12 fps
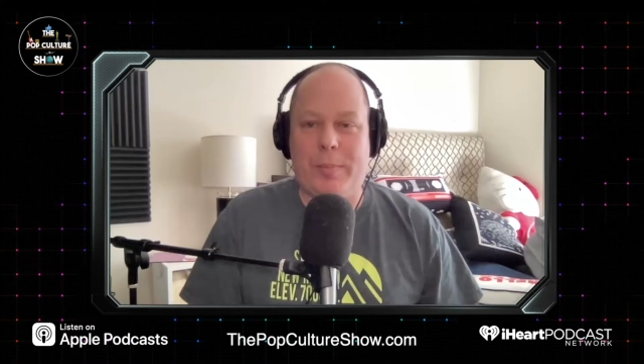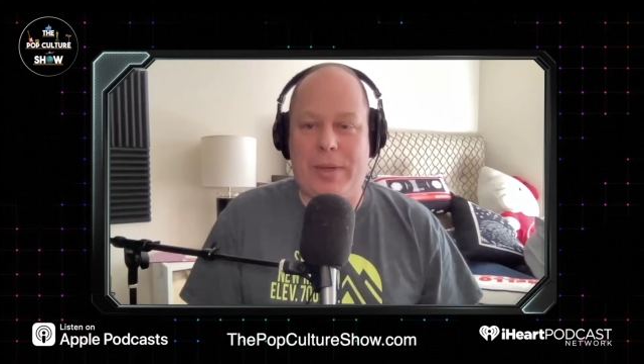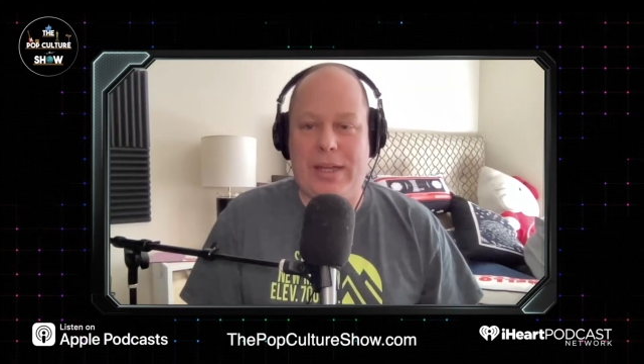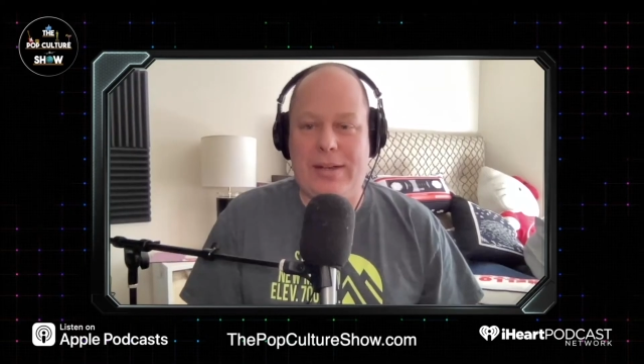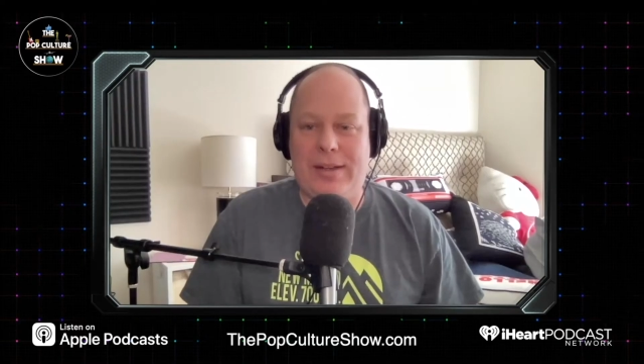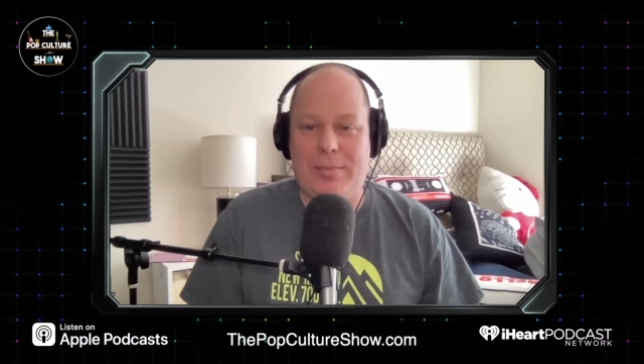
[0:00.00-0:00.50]
a
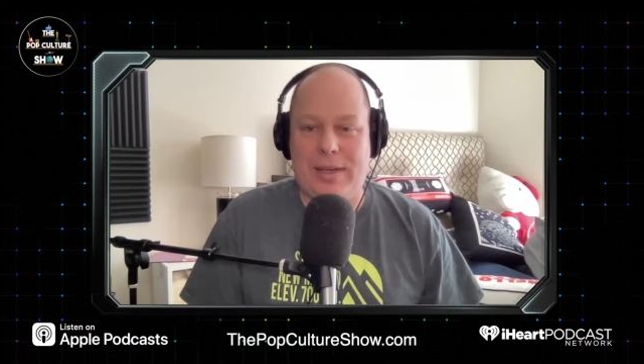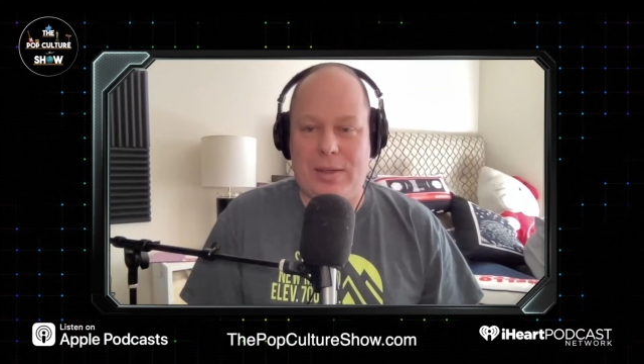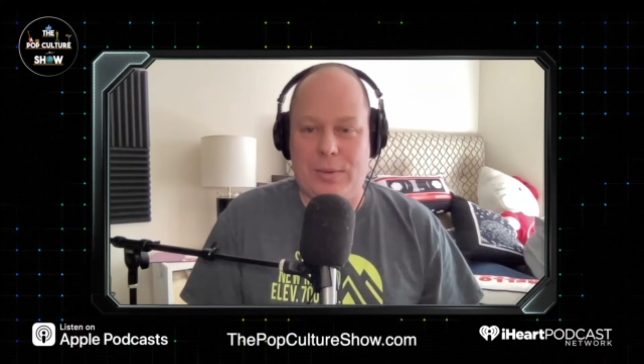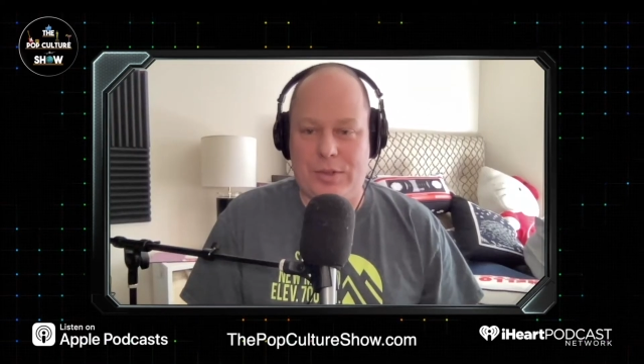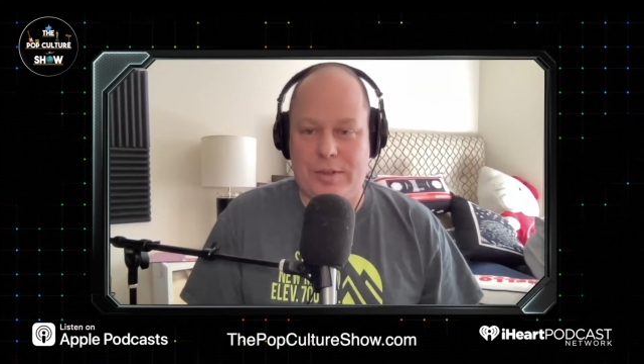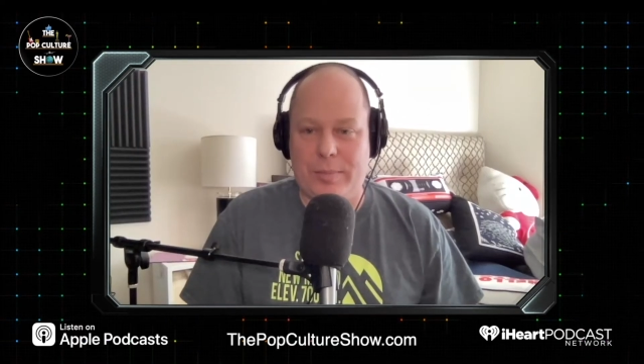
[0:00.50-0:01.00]

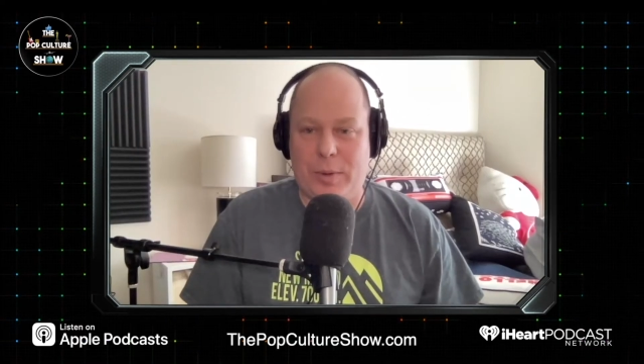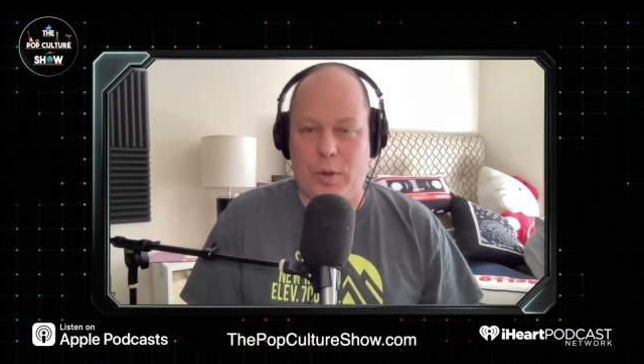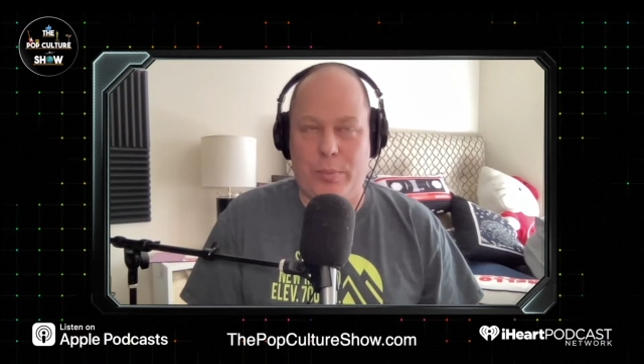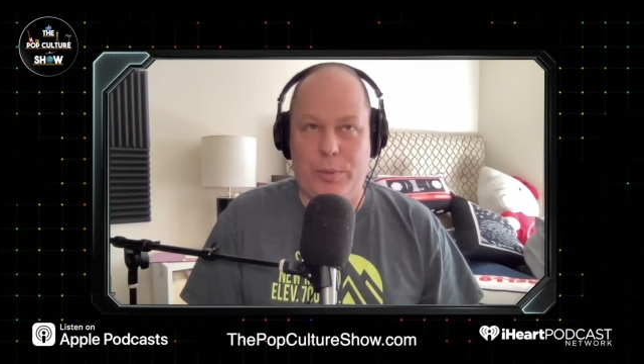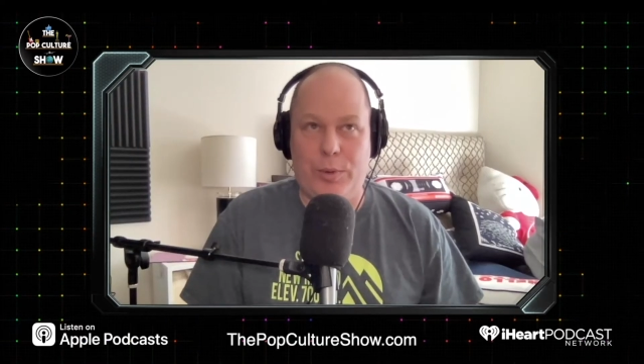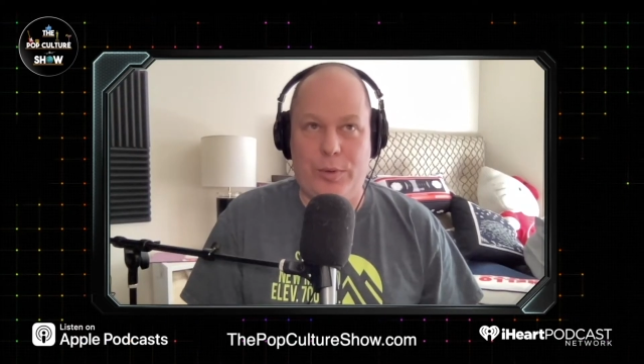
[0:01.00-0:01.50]
pandemic, which is a
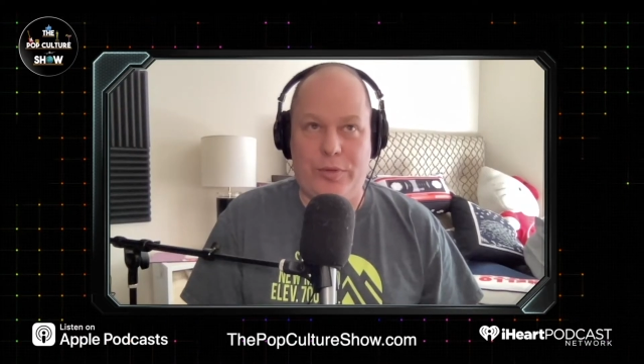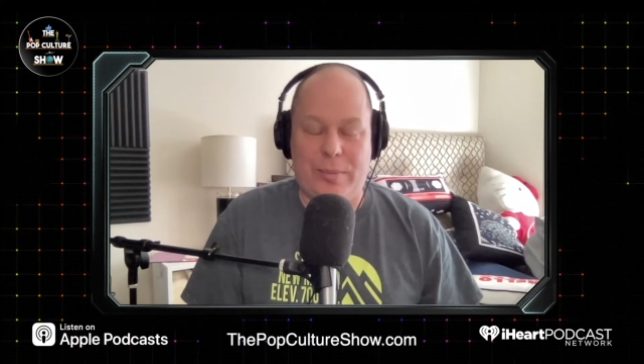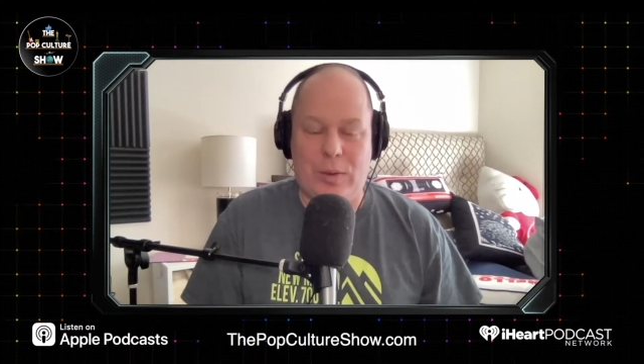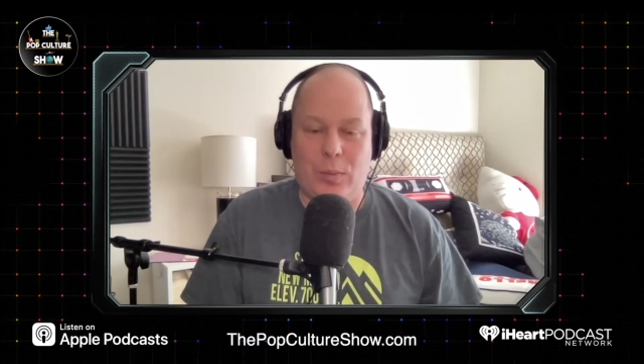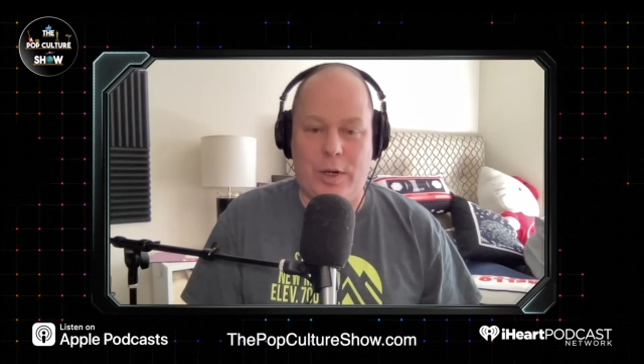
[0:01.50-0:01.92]
bold move. I mean,